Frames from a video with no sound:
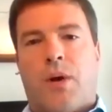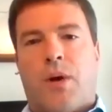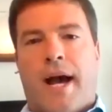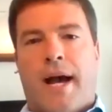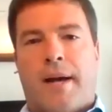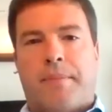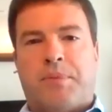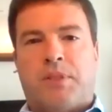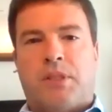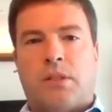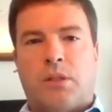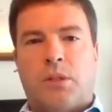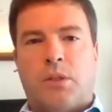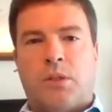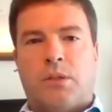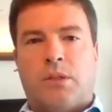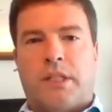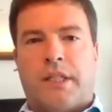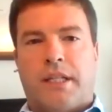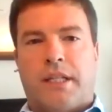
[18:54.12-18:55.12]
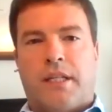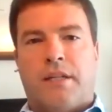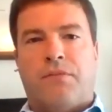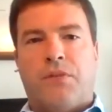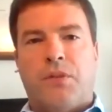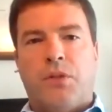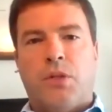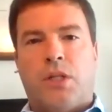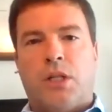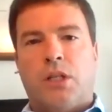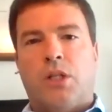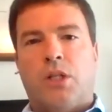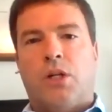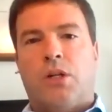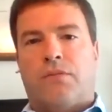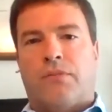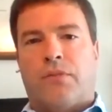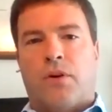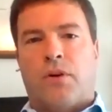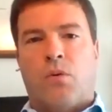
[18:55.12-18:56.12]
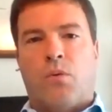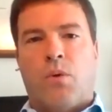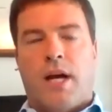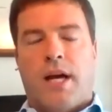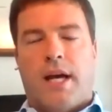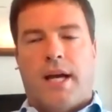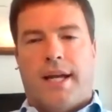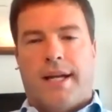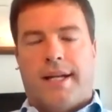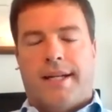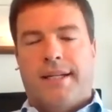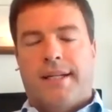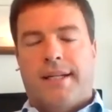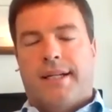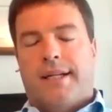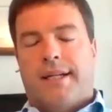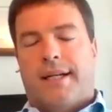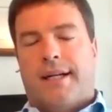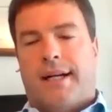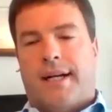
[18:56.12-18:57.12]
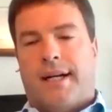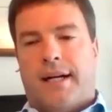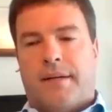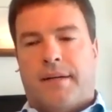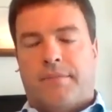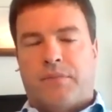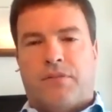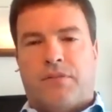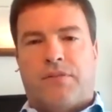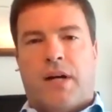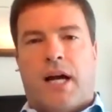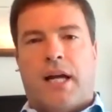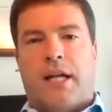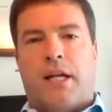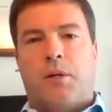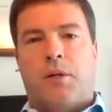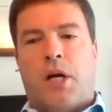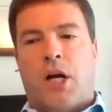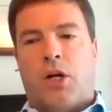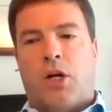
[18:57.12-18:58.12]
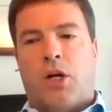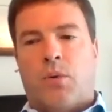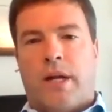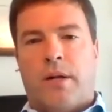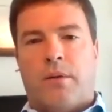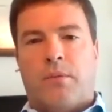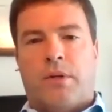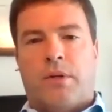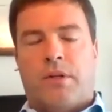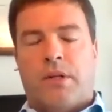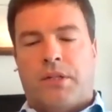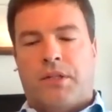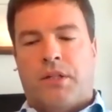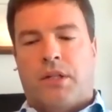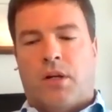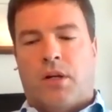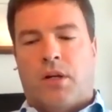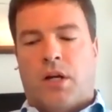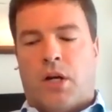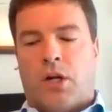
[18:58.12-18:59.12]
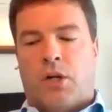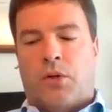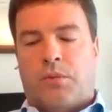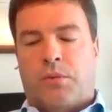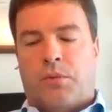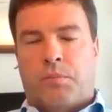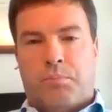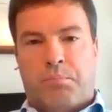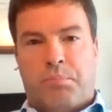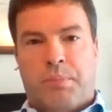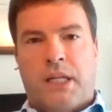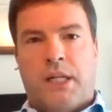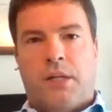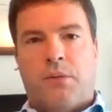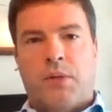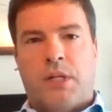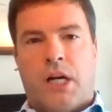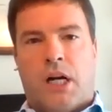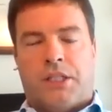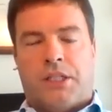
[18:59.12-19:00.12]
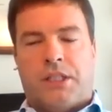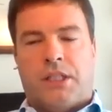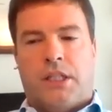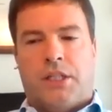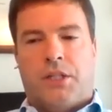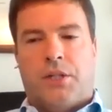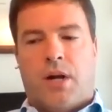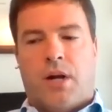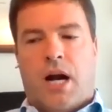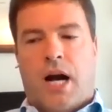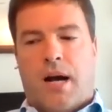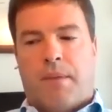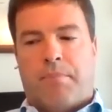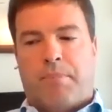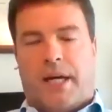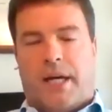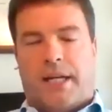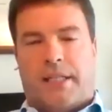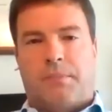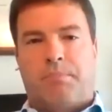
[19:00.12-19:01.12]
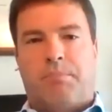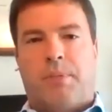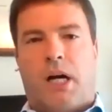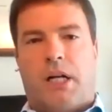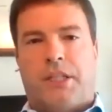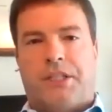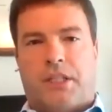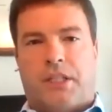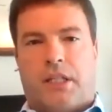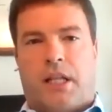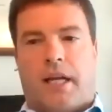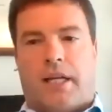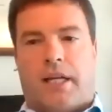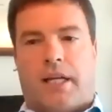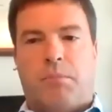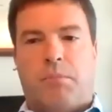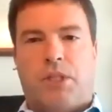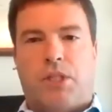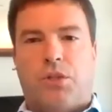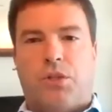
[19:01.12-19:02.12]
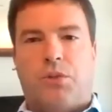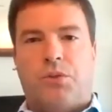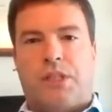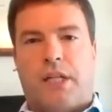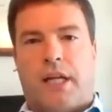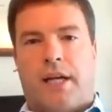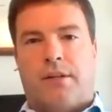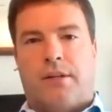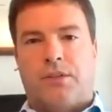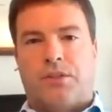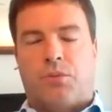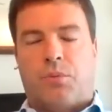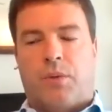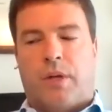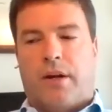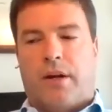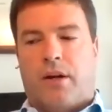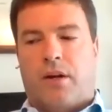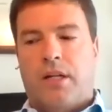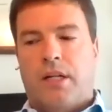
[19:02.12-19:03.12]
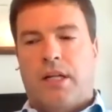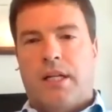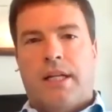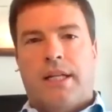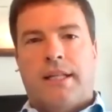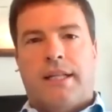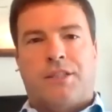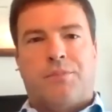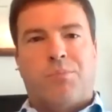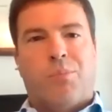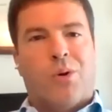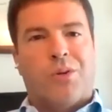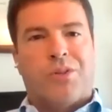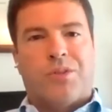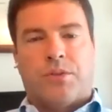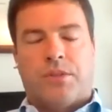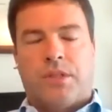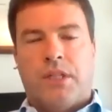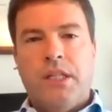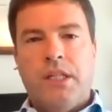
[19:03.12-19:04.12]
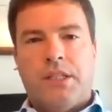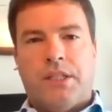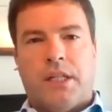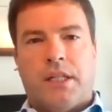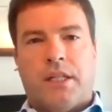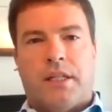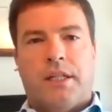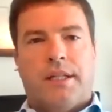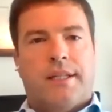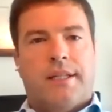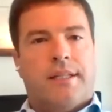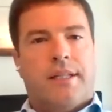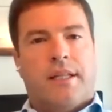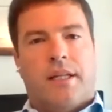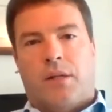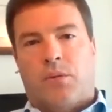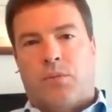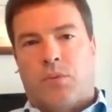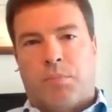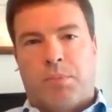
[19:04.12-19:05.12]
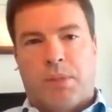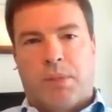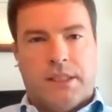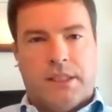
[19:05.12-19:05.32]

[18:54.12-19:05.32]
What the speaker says: So absolutely, if you can look for a way to find a great, a big reduction in your OpEx budget that can be used elsewhere, that's more strategic than